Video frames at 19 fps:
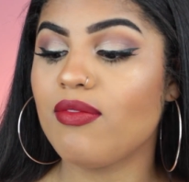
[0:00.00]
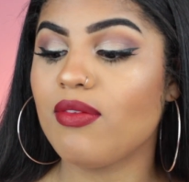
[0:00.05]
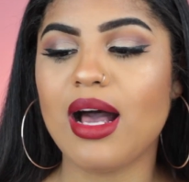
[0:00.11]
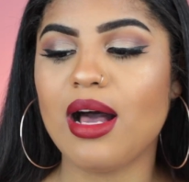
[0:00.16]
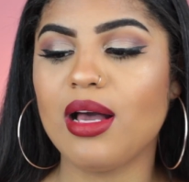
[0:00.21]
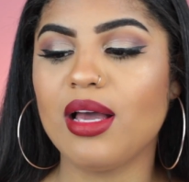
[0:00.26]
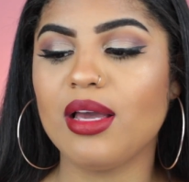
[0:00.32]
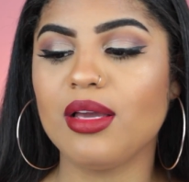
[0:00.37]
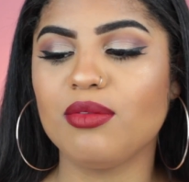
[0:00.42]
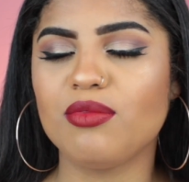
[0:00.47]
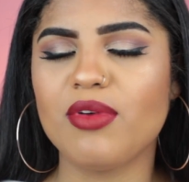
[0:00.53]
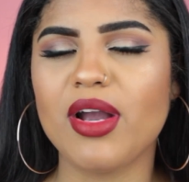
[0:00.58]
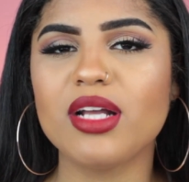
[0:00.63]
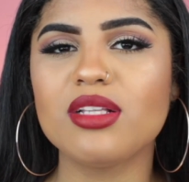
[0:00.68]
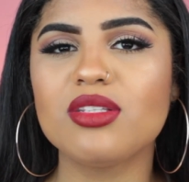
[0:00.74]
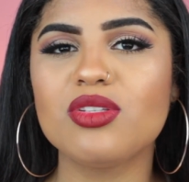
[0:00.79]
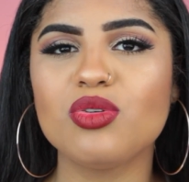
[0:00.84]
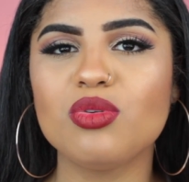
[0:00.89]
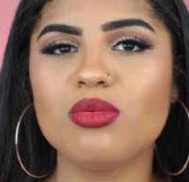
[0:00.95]
I
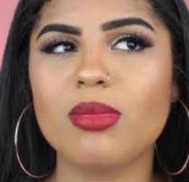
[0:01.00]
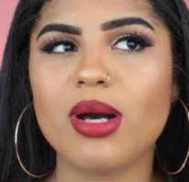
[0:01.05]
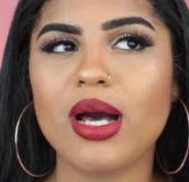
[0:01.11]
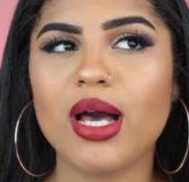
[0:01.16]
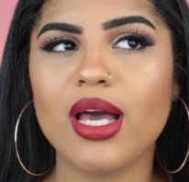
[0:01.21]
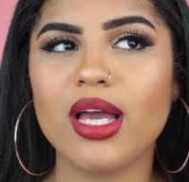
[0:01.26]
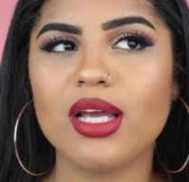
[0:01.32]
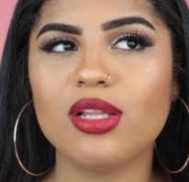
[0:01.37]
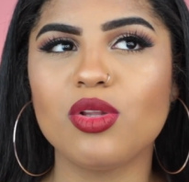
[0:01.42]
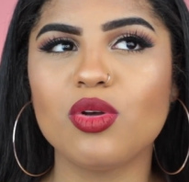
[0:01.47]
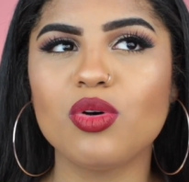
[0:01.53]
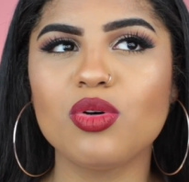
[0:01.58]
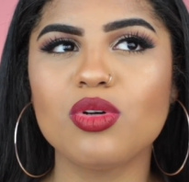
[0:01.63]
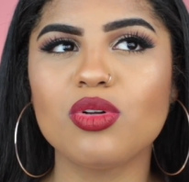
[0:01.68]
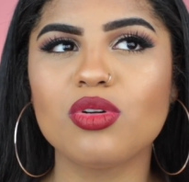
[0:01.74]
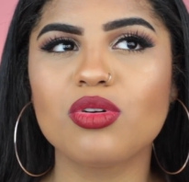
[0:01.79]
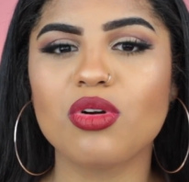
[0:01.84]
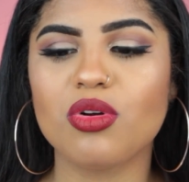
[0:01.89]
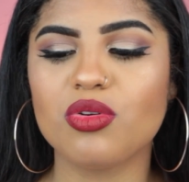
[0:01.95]
ran to my
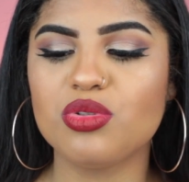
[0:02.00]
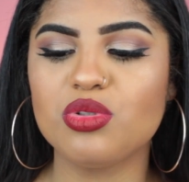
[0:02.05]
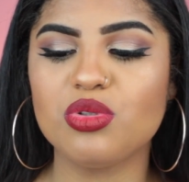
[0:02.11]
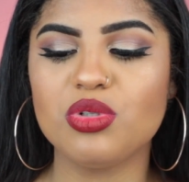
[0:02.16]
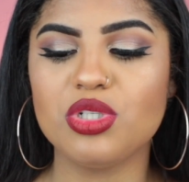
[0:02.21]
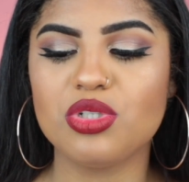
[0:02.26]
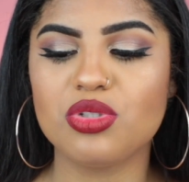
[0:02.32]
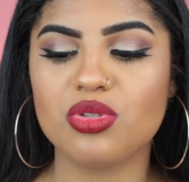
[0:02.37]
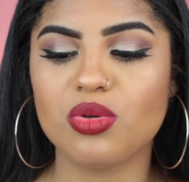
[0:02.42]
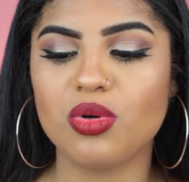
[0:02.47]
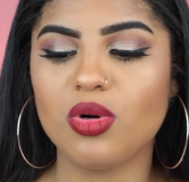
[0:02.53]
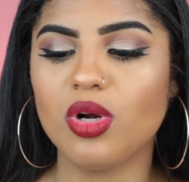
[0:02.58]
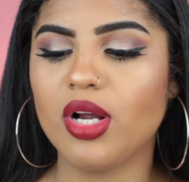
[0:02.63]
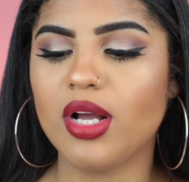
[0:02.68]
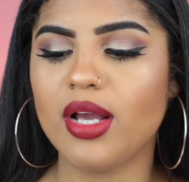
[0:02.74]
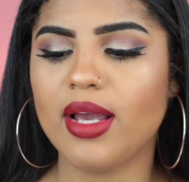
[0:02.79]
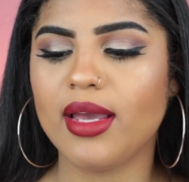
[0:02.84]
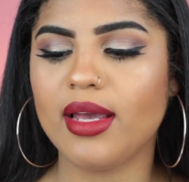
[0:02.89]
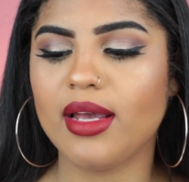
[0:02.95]
local grocery
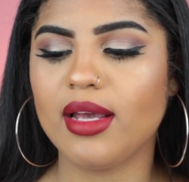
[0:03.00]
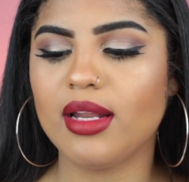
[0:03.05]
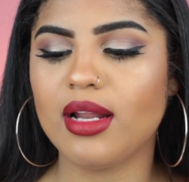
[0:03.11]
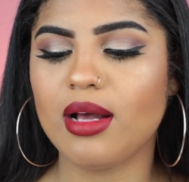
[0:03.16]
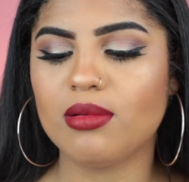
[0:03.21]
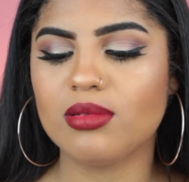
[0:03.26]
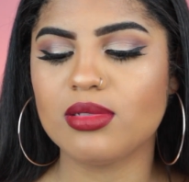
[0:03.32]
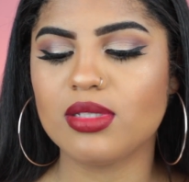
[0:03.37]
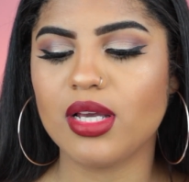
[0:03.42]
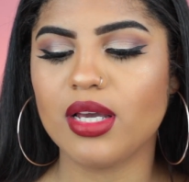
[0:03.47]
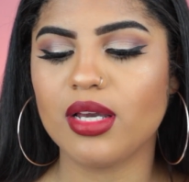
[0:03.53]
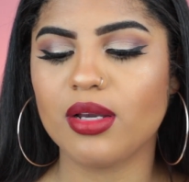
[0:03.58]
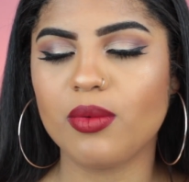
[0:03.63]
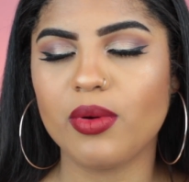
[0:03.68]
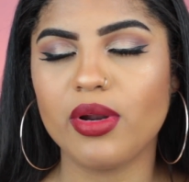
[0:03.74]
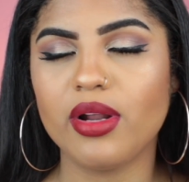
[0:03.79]
store and I was like,